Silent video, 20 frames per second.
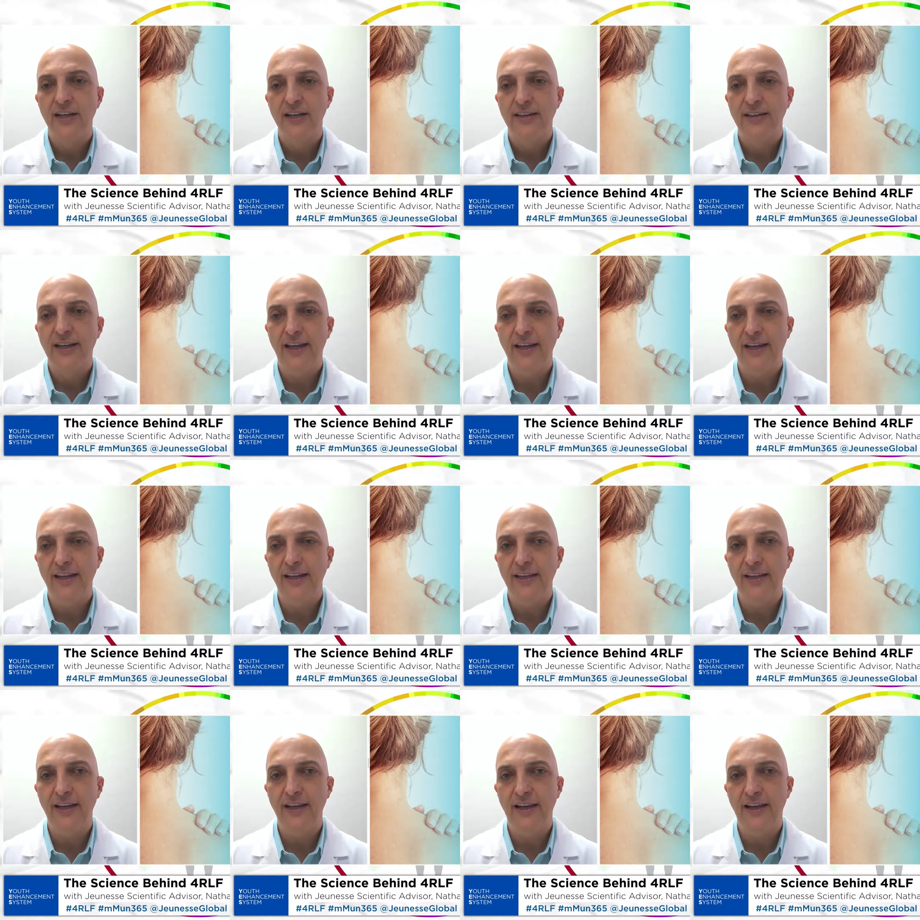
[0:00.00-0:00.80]

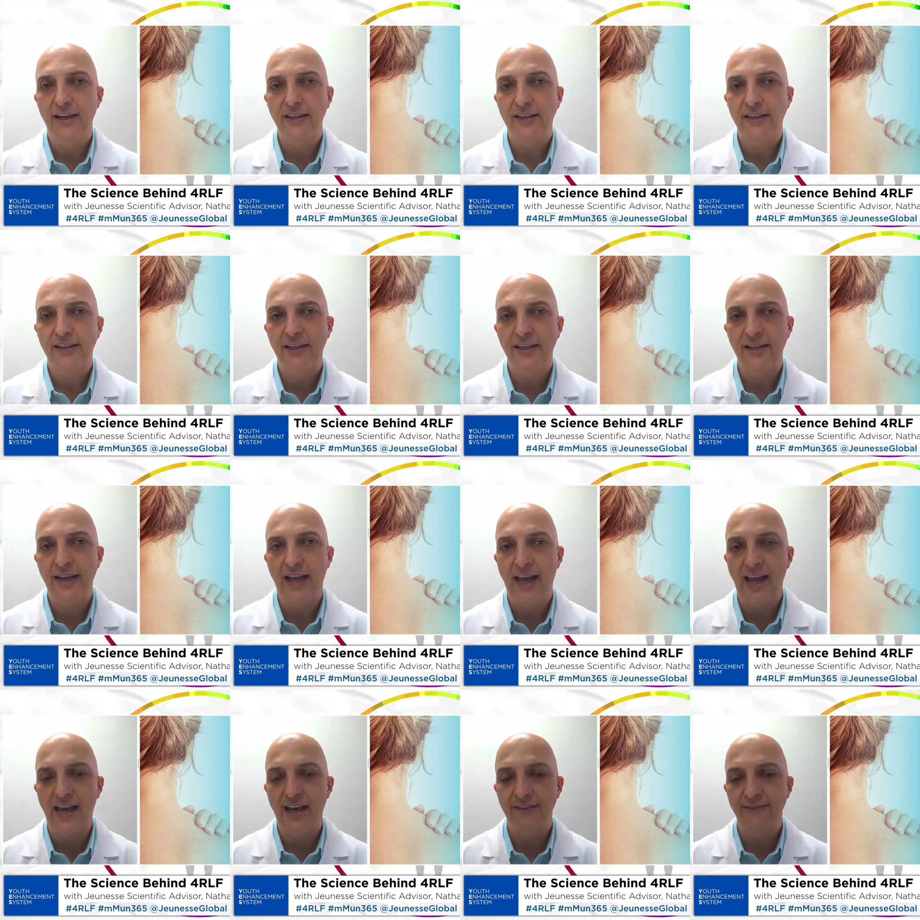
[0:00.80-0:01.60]
They
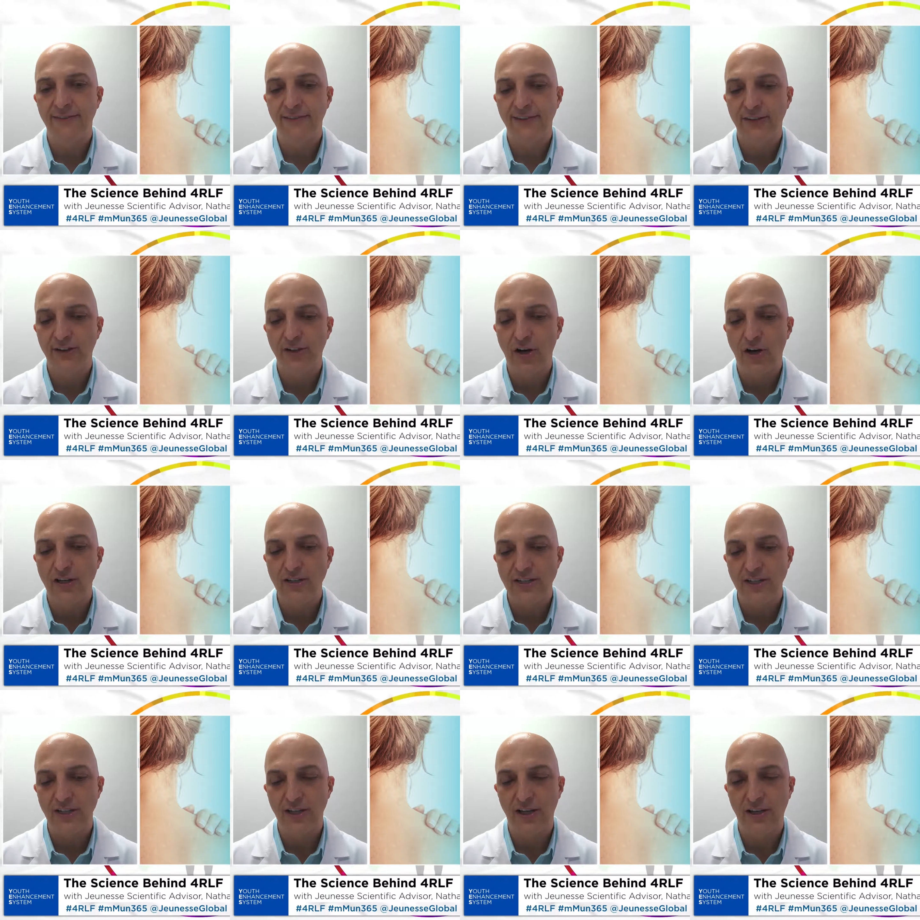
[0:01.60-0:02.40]
can
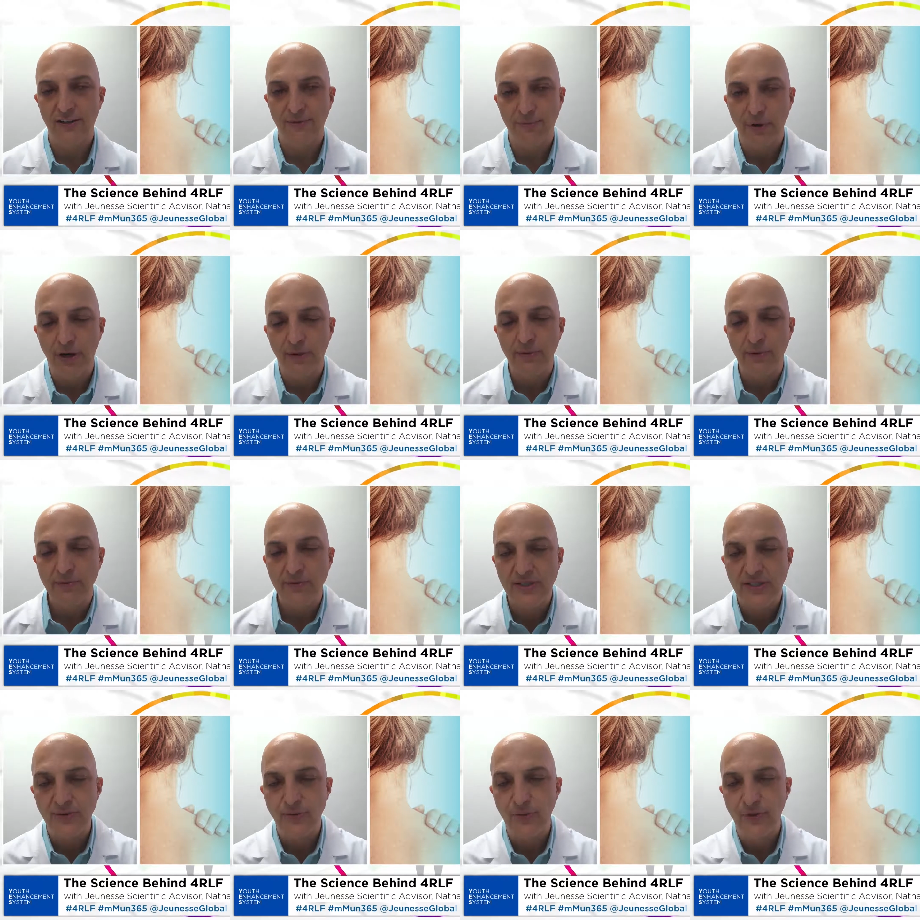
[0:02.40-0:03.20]
cause a lot of
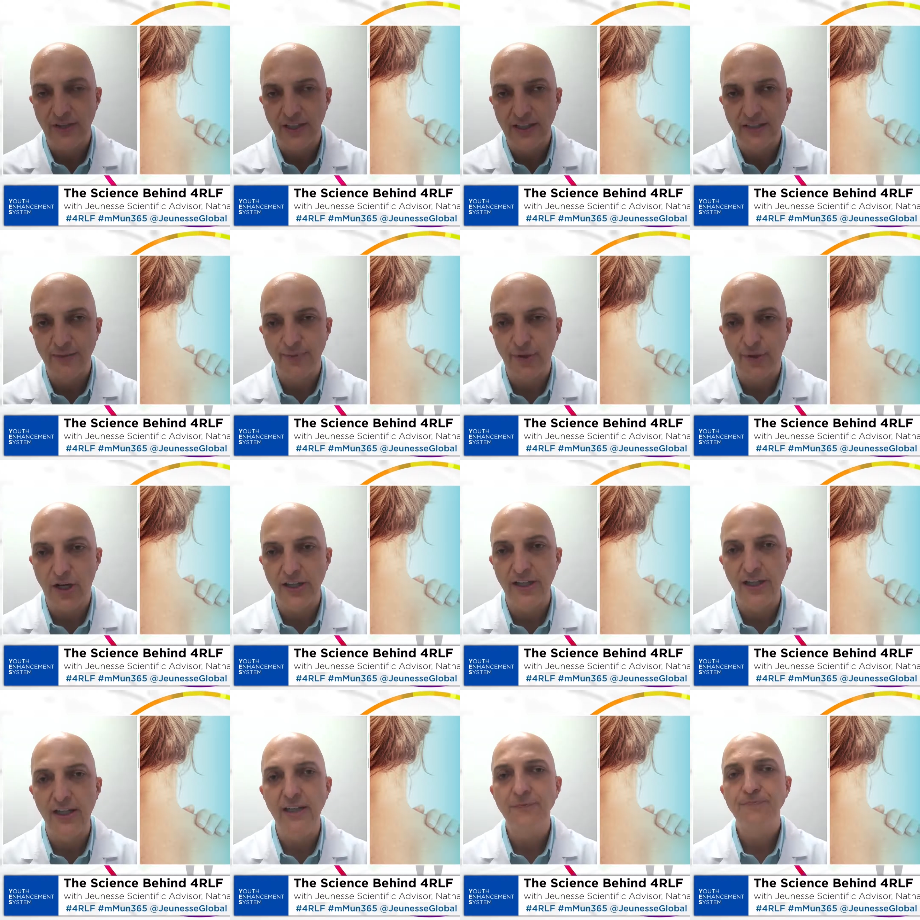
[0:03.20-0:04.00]
problems within the
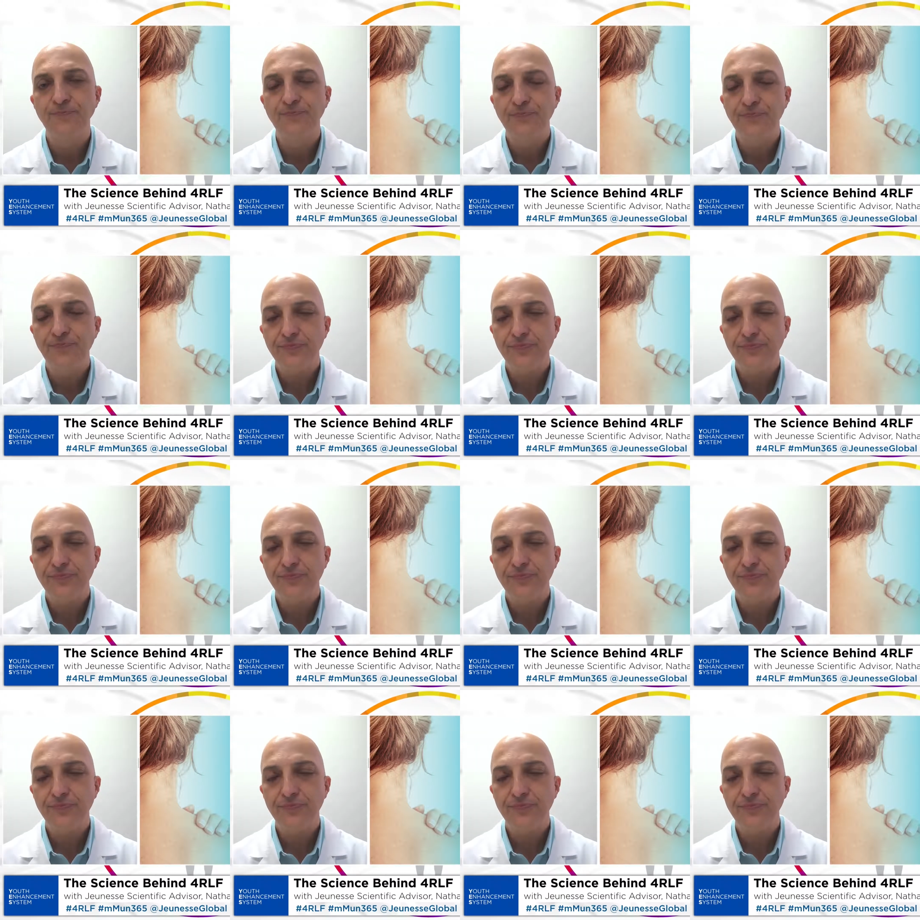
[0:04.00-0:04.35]
body.